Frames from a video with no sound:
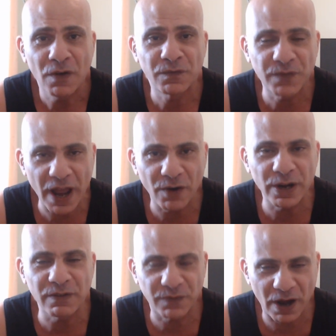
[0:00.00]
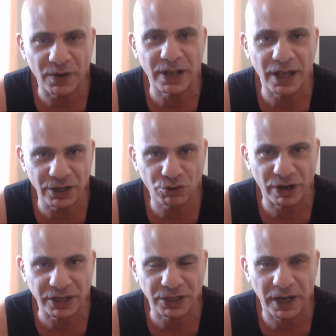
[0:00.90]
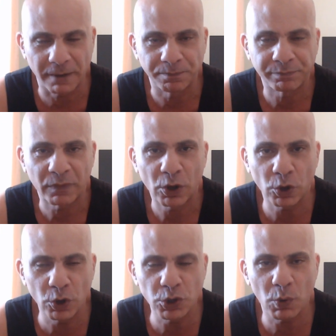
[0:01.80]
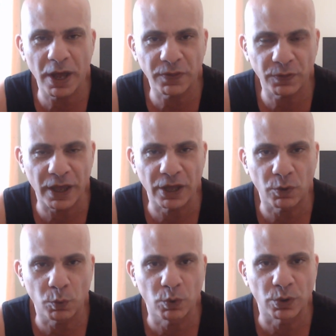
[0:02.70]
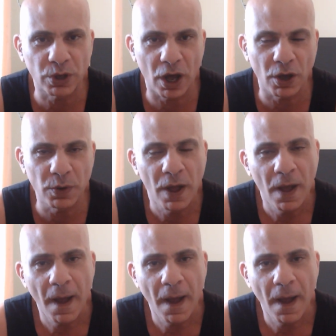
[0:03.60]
Very, very interesting. Who do I think will go?